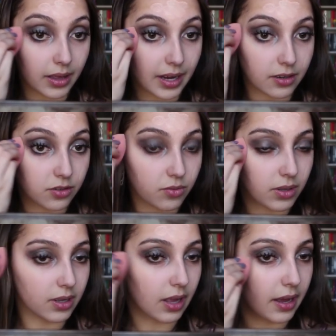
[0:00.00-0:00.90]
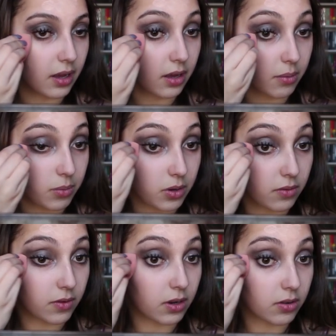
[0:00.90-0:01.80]
like I do really like beauty
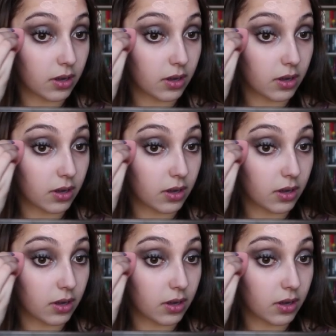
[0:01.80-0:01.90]
videos.